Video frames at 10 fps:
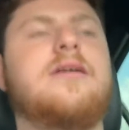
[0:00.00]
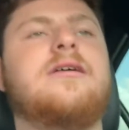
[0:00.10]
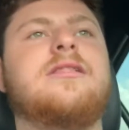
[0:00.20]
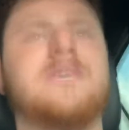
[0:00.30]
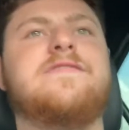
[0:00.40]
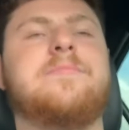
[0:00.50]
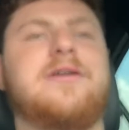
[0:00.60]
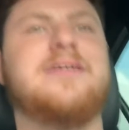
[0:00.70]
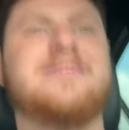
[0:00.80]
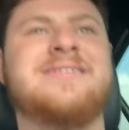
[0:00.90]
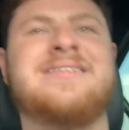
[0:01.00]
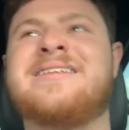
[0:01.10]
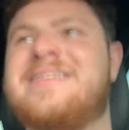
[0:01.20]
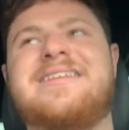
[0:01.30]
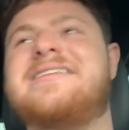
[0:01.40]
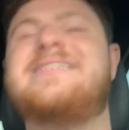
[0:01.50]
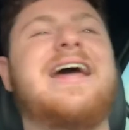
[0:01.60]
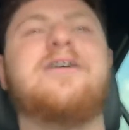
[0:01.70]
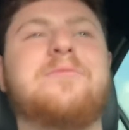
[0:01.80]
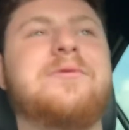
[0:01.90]
leaf springs.
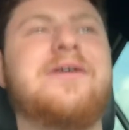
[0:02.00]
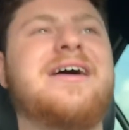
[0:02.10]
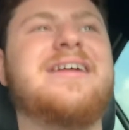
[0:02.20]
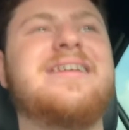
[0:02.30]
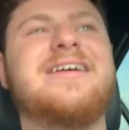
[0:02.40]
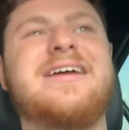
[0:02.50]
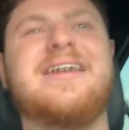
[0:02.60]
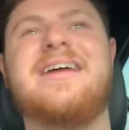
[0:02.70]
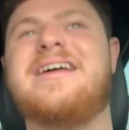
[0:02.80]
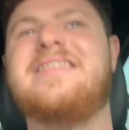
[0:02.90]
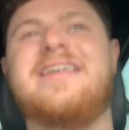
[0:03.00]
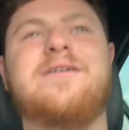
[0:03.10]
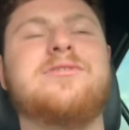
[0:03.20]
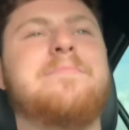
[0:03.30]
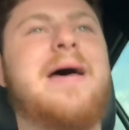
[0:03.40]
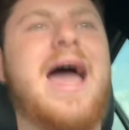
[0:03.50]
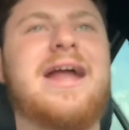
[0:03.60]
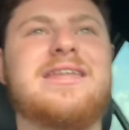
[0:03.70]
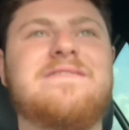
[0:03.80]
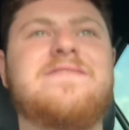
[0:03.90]
Terrible ride. Then it was a
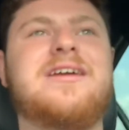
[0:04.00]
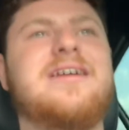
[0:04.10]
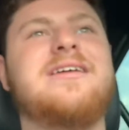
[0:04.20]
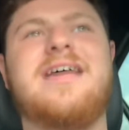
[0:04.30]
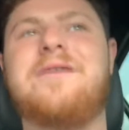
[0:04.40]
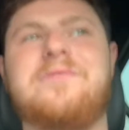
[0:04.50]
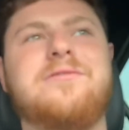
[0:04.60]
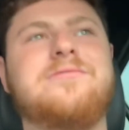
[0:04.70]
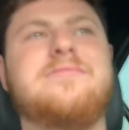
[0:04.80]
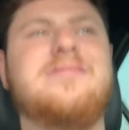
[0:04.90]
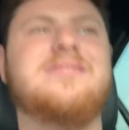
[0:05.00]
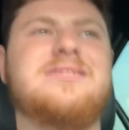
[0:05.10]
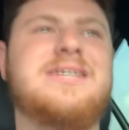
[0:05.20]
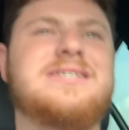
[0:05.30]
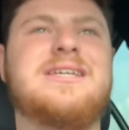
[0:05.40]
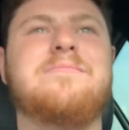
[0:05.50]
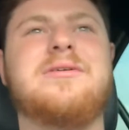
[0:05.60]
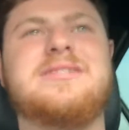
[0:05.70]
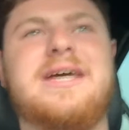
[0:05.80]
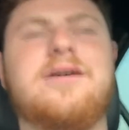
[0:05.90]
bagged Infiniti. That rode decent
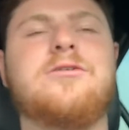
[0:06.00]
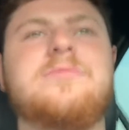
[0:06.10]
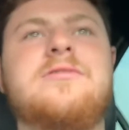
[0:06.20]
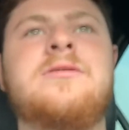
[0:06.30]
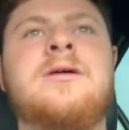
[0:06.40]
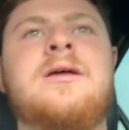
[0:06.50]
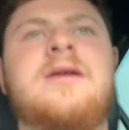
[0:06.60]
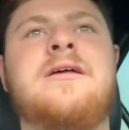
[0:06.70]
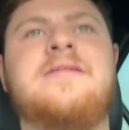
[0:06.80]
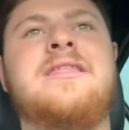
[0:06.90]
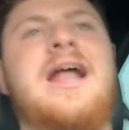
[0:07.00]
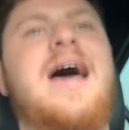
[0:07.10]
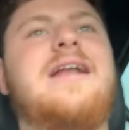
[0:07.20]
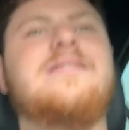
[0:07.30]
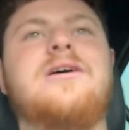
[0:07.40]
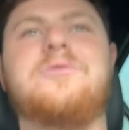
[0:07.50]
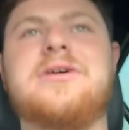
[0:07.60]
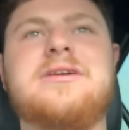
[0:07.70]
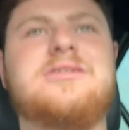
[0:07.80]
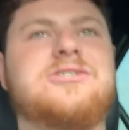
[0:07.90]
but terrible. Then I had a
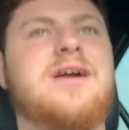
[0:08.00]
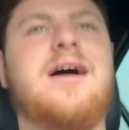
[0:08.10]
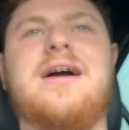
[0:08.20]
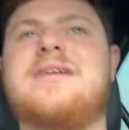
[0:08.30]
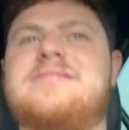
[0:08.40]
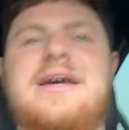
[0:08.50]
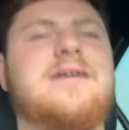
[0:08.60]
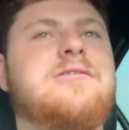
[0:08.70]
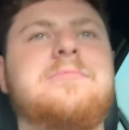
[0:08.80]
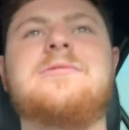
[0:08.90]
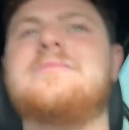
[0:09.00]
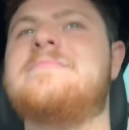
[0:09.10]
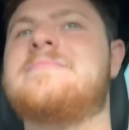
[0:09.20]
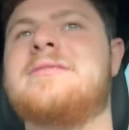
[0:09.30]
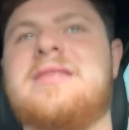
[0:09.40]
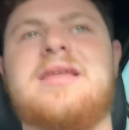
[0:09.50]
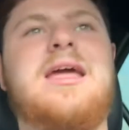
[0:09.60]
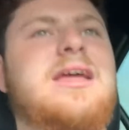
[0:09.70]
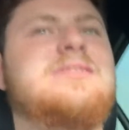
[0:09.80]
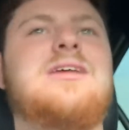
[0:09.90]
lowered truck, terrible.
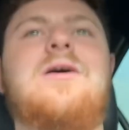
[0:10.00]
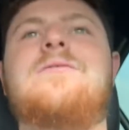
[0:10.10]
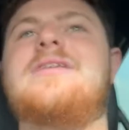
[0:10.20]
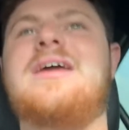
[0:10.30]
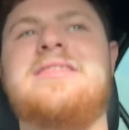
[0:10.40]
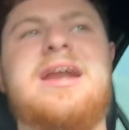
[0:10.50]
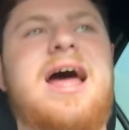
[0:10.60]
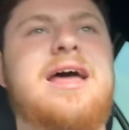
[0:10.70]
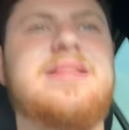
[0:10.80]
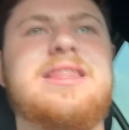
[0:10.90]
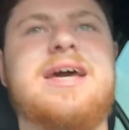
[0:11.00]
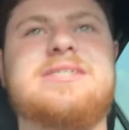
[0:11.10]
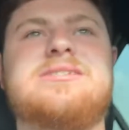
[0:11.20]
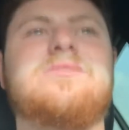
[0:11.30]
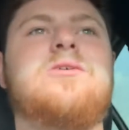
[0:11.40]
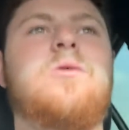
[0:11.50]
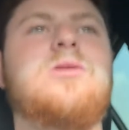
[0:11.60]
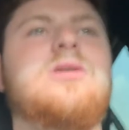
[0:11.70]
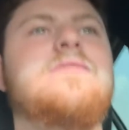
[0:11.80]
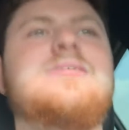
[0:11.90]
And then I had the Lexus on
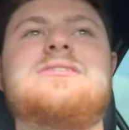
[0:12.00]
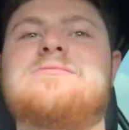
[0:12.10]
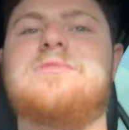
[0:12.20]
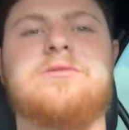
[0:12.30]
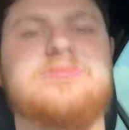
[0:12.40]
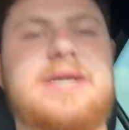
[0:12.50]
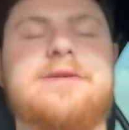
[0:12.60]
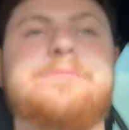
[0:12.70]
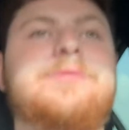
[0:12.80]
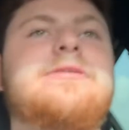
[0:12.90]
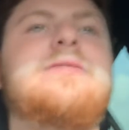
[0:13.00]
coilovers, rode terrible.